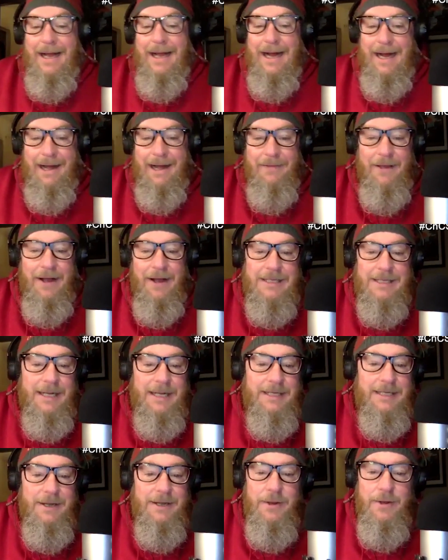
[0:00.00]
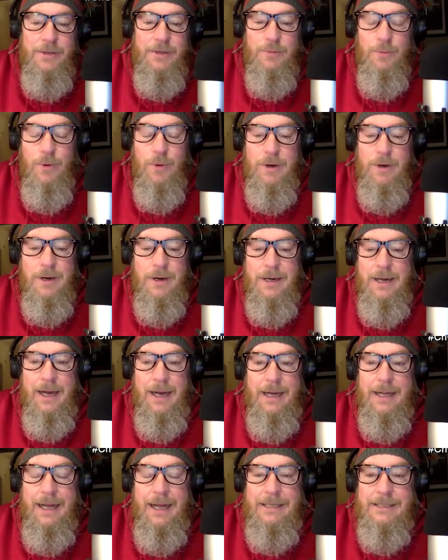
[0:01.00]
The Huskies and Utes were
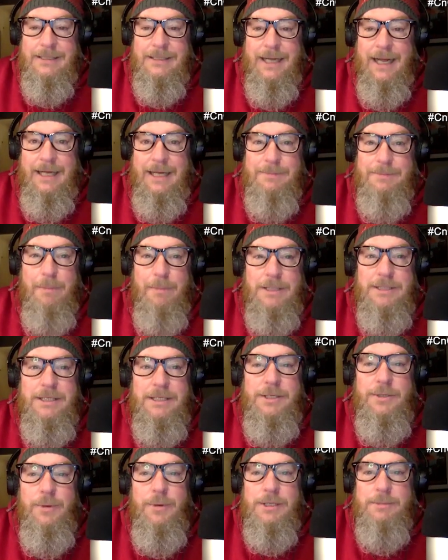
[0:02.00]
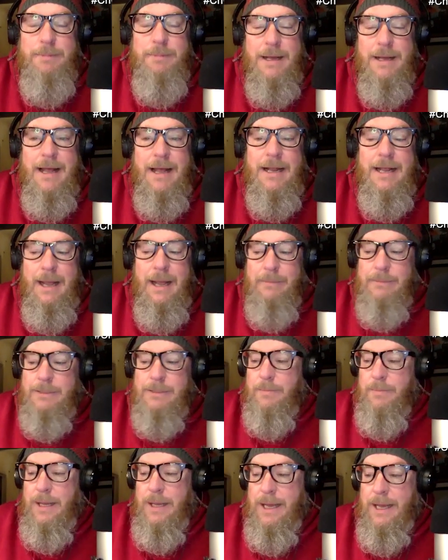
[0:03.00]
as much as you expect that game
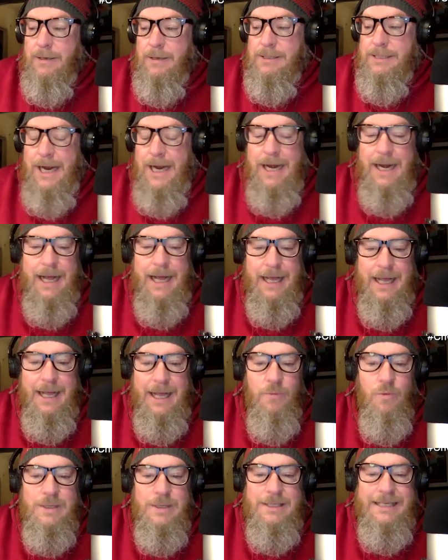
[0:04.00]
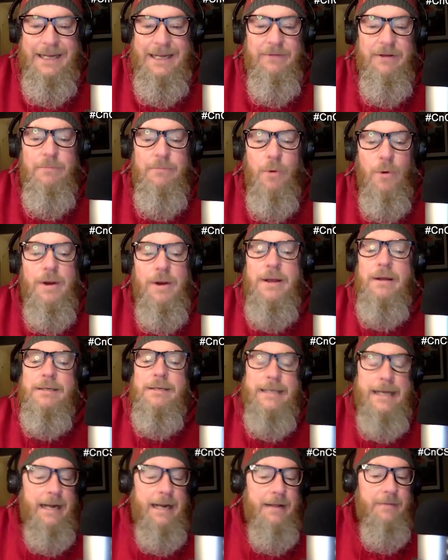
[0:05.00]
to be entertaining. It was even more
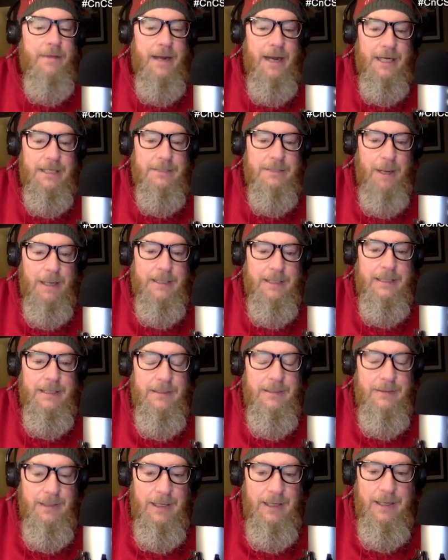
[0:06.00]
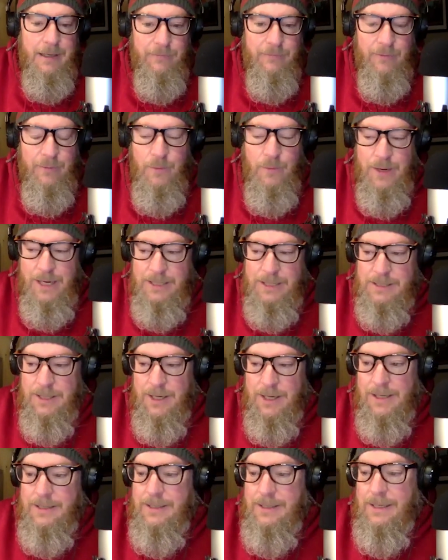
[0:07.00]
entertaining than I expected from what I
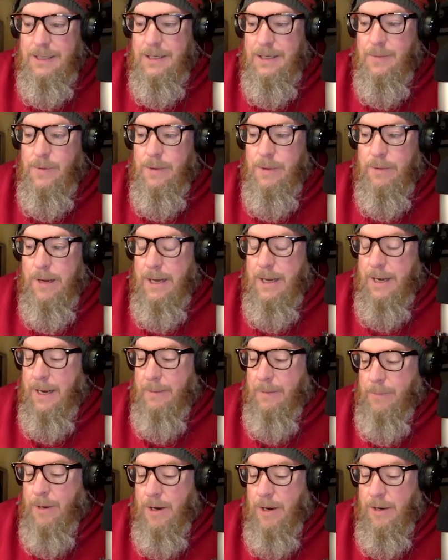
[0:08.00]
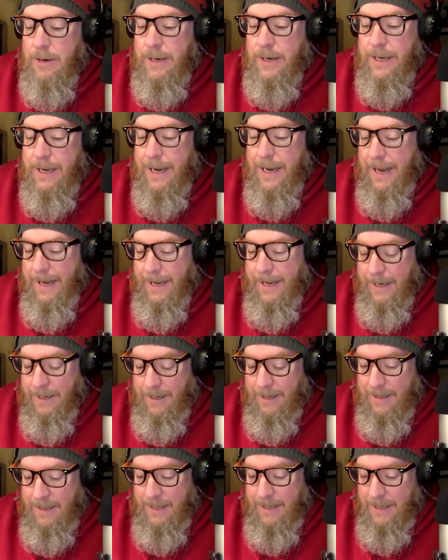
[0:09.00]
saw. We were at a party
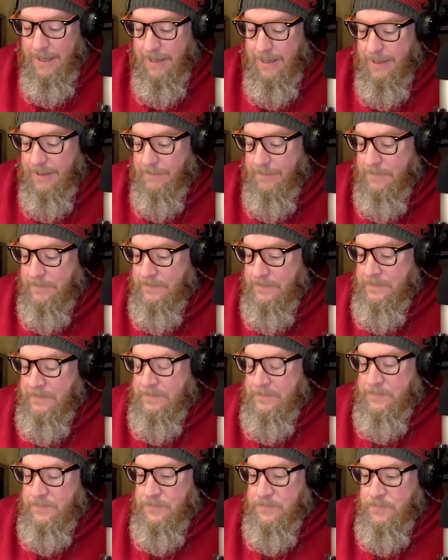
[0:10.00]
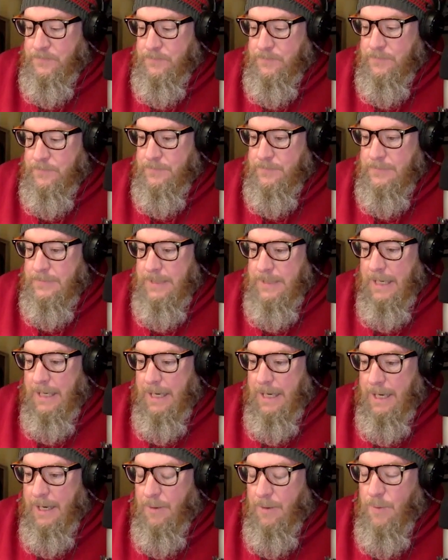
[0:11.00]
and the.
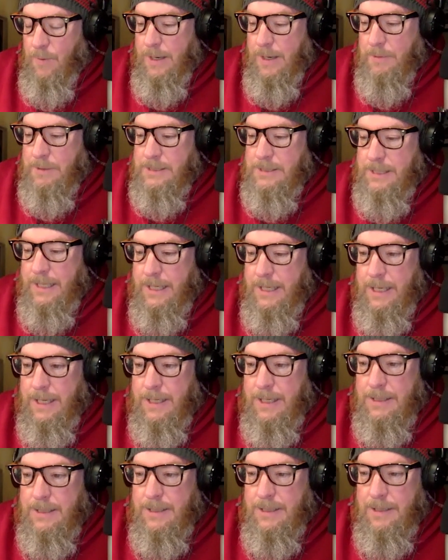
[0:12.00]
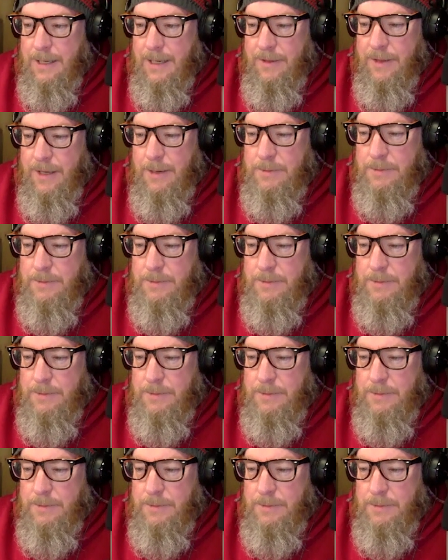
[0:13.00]
I think it